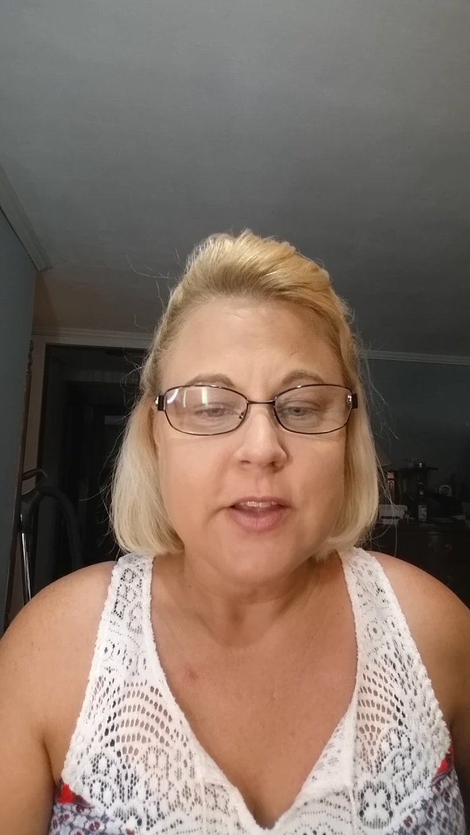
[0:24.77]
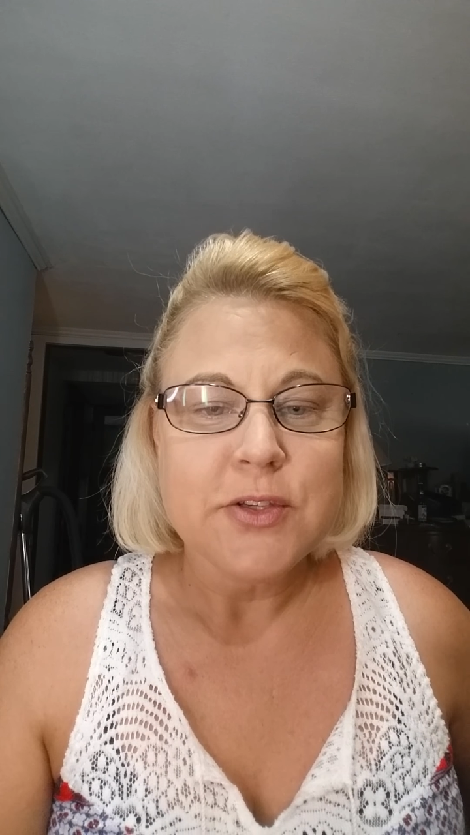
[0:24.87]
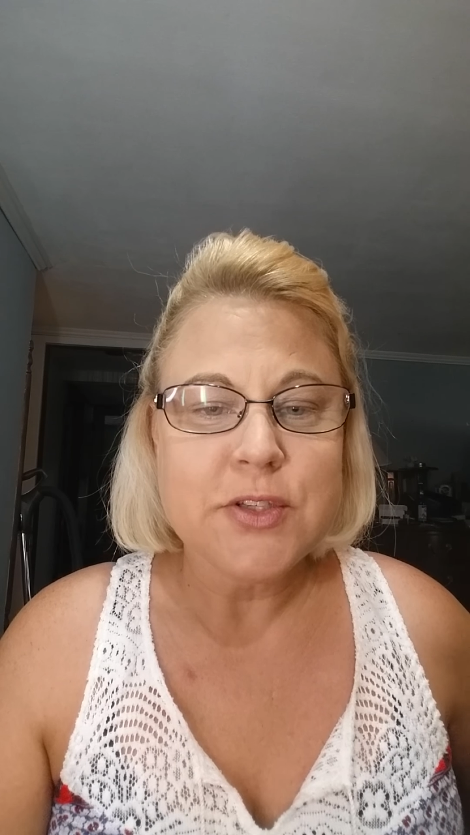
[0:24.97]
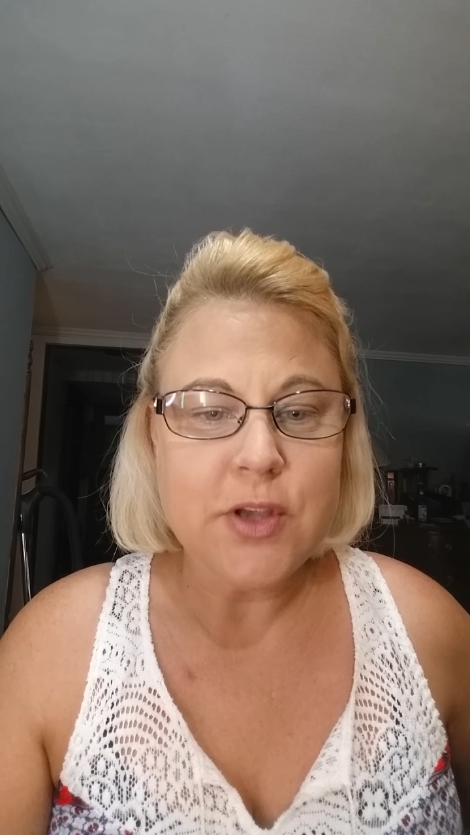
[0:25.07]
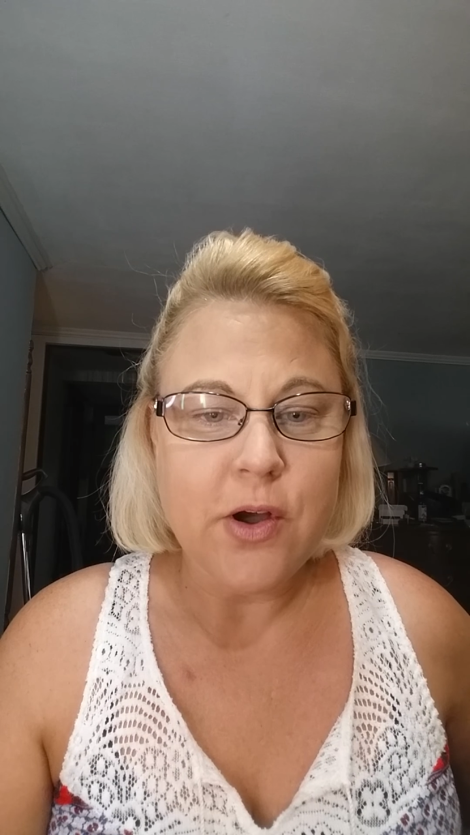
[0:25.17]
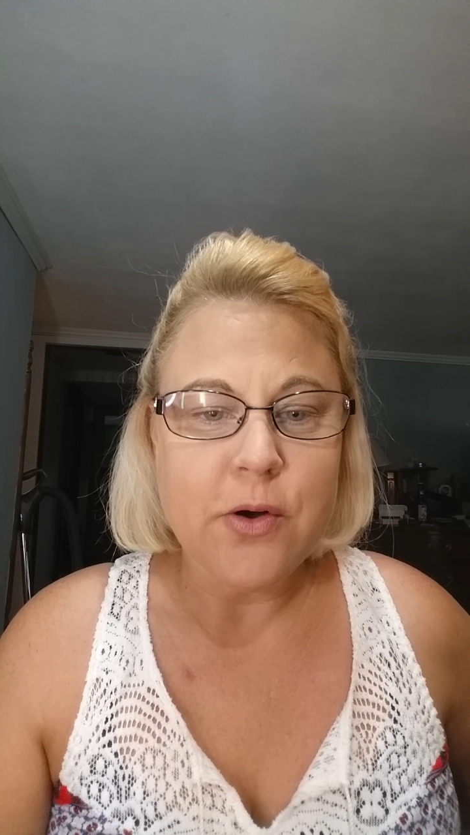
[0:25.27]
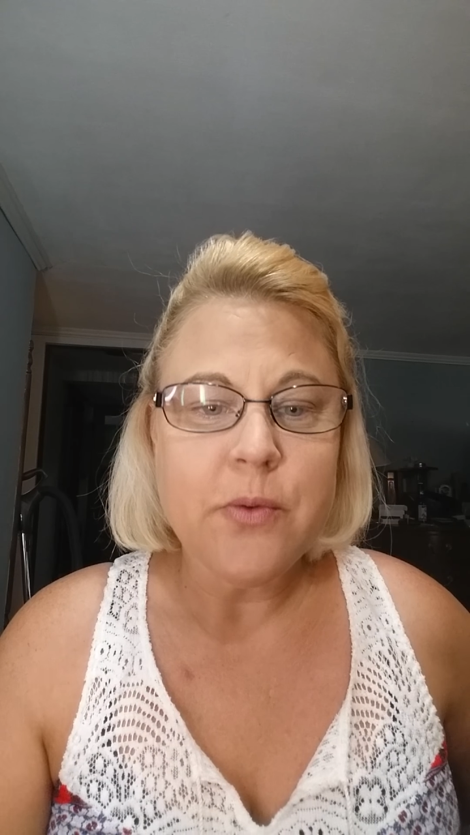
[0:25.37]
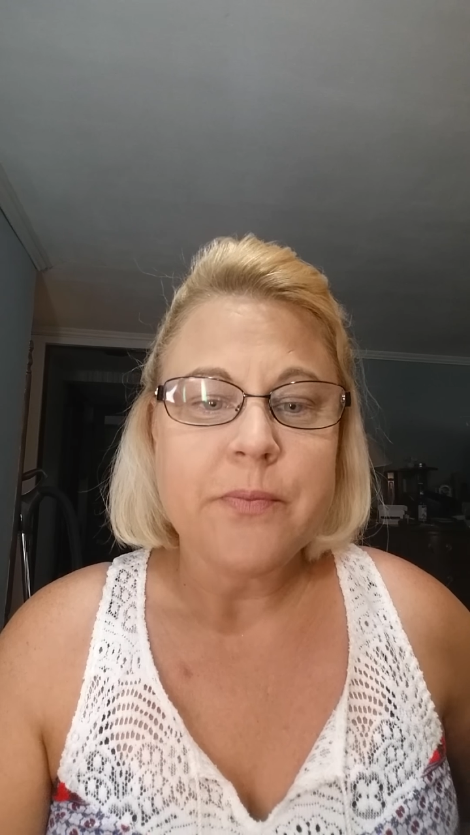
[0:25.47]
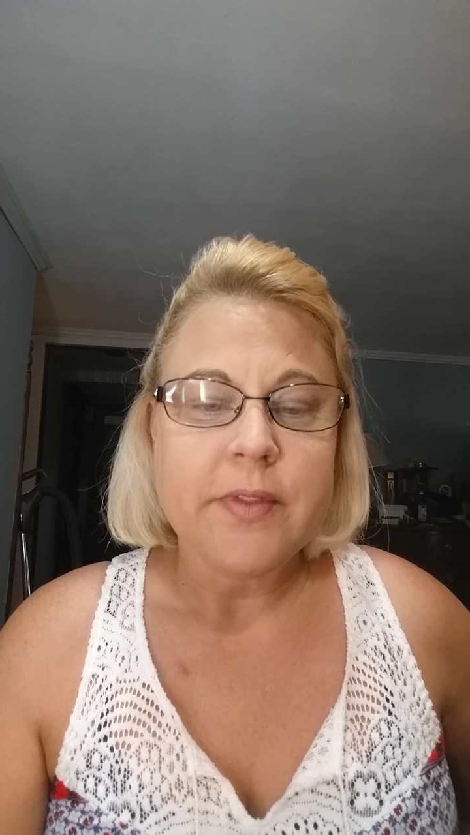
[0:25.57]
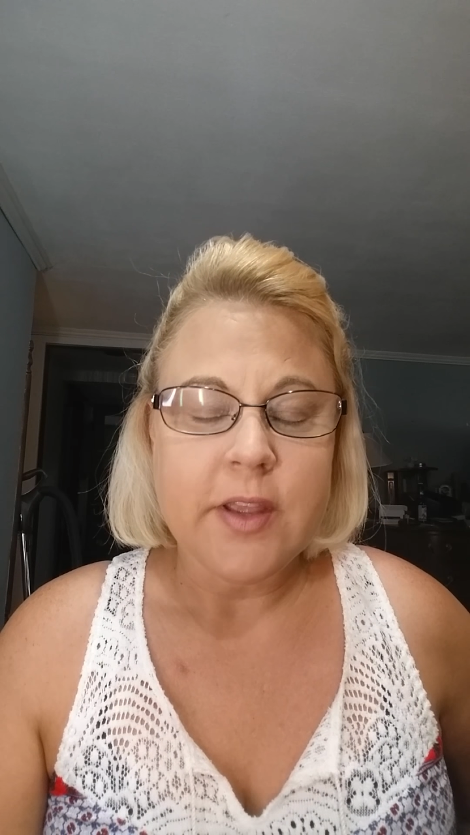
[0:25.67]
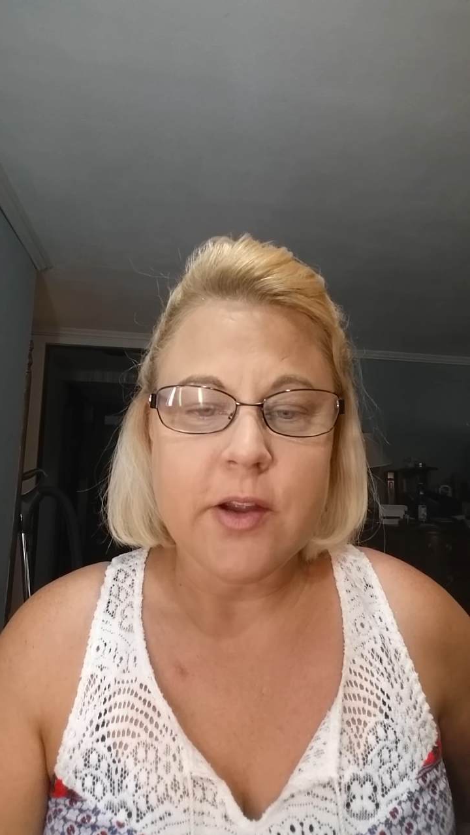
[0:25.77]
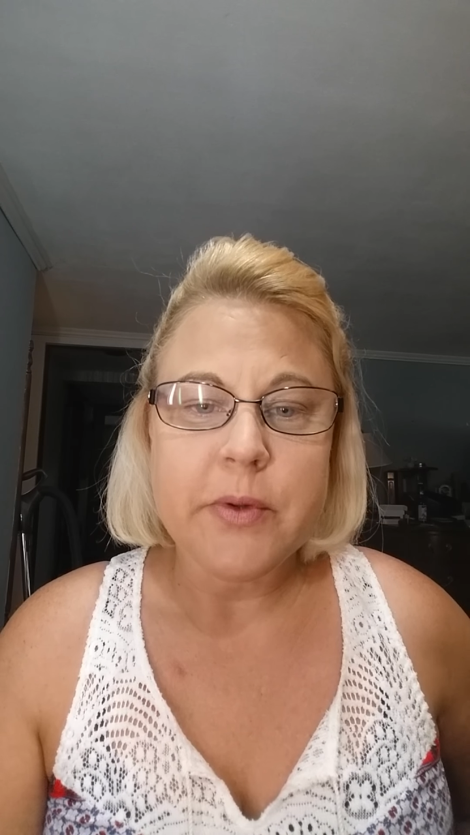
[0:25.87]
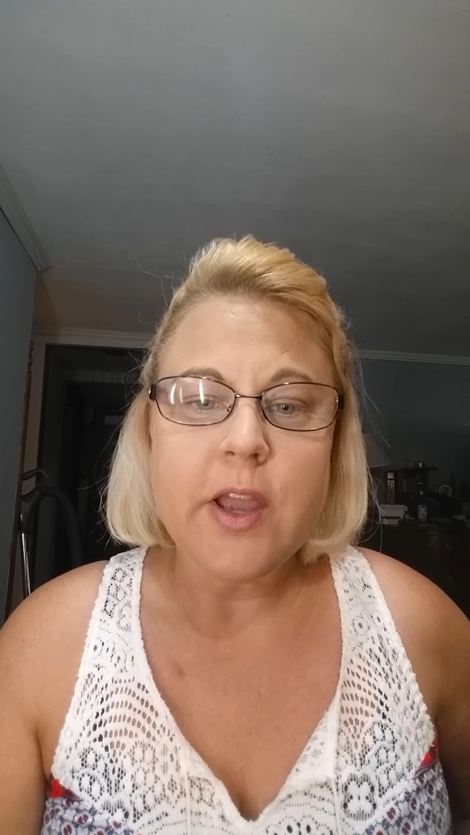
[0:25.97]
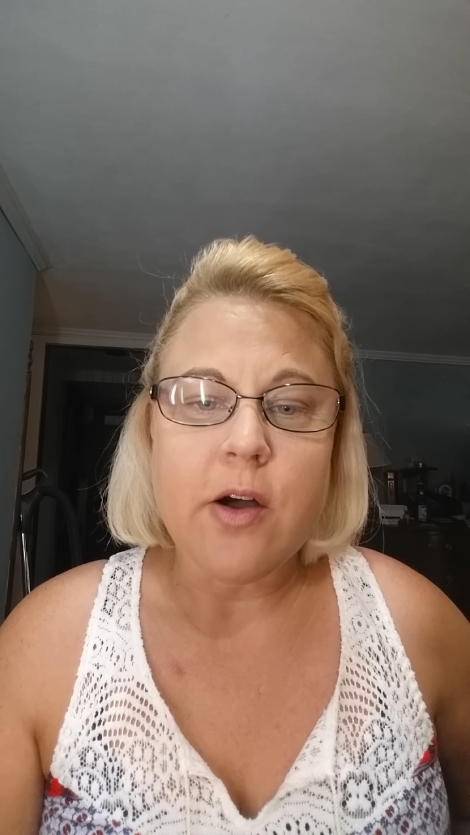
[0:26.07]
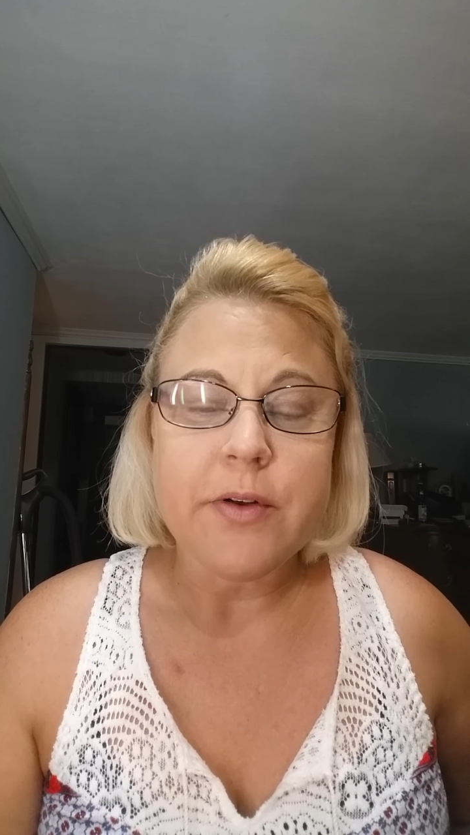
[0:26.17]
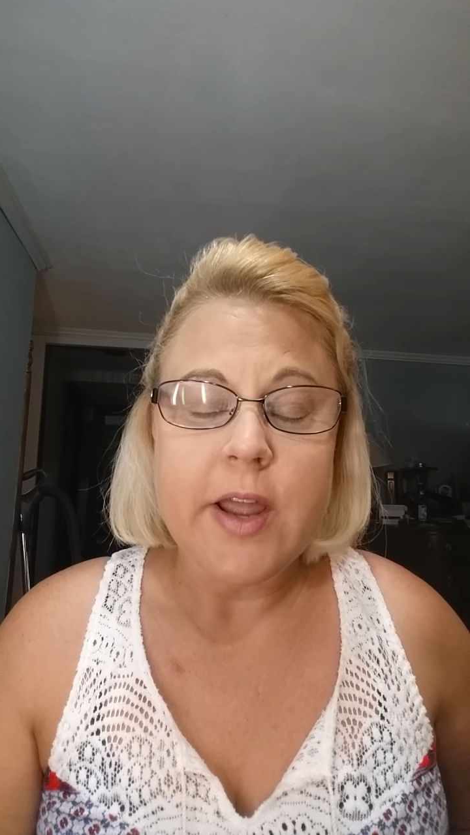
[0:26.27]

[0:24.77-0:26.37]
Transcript: So, here we go.